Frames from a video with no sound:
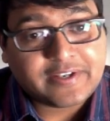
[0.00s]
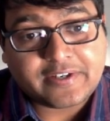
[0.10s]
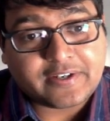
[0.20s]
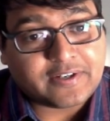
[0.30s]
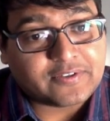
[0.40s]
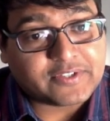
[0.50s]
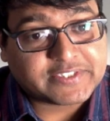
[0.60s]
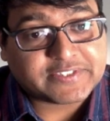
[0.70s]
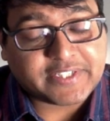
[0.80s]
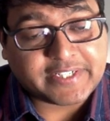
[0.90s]
uh,
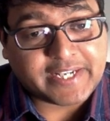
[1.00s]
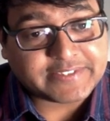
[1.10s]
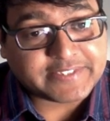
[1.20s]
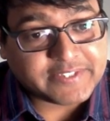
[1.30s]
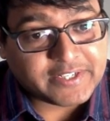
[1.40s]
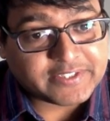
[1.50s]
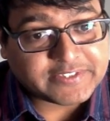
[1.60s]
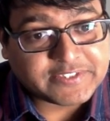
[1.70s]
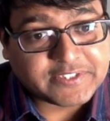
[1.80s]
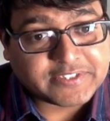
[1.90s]
risks, I dissect their
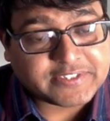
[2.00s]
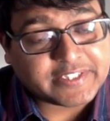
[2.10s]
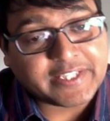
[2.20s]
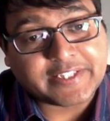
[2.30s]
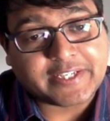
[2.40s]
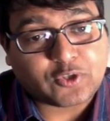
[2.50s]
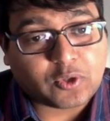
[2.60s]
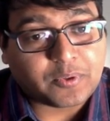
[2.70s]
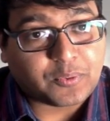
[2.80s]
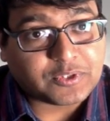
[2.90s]
concerns, and then they
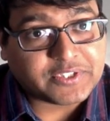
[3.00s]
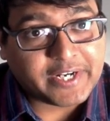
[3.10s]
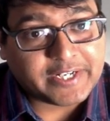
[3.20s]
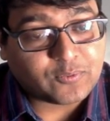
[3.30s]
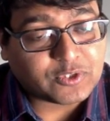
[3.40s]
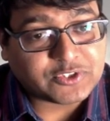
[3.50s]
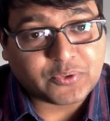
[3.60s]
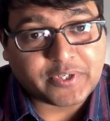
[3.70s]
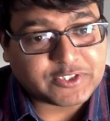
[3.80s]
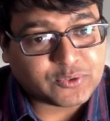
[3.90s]
talk about what's great and what's
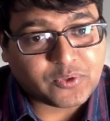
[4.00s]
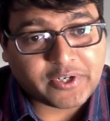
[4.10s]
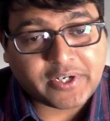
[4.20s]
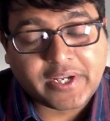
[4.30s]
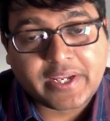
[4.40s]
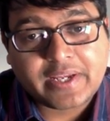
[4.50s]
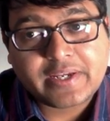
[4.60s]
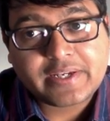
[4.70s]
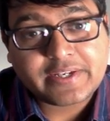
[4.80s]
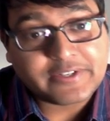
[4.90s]
good and so on.
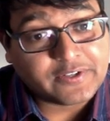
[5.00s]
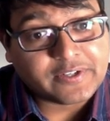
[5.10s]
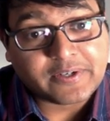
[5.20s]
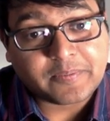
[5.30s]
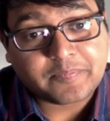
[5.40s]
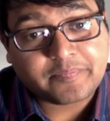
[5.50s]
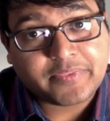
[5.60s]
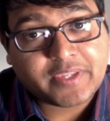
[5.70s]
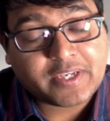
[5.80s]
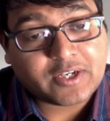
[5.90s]
Here,
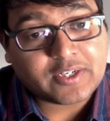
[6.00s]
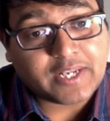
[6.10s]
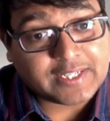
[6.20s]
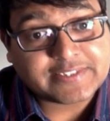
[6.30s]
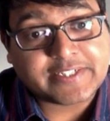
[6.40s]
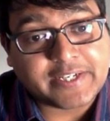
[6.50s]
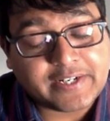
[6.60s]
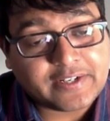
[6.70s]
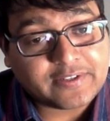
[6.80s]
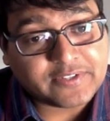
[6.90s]
large
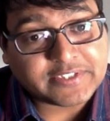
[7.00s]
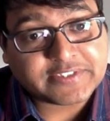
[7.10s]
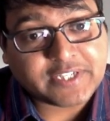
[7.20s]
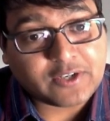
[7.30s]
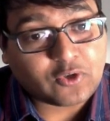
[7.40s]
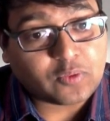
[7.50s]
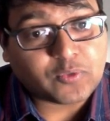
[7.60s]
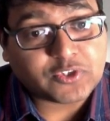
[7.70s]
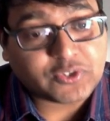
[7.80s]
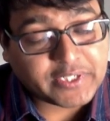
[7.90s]
scale risks are
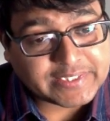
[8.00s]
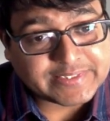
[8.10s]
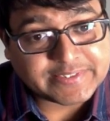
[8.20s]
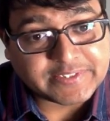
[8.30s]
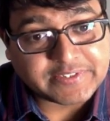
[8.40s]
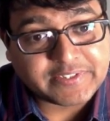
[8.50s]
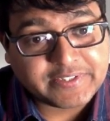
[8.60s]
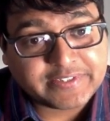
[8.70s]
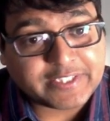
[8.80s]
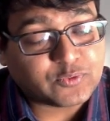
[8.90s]
almost non-existent.
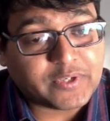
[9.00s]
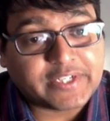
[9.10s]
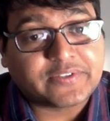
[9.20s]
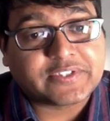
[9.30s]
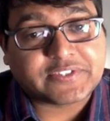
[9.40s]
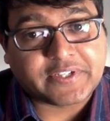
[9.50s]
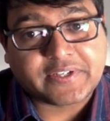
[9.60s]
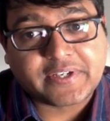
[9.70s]
That's very interesting,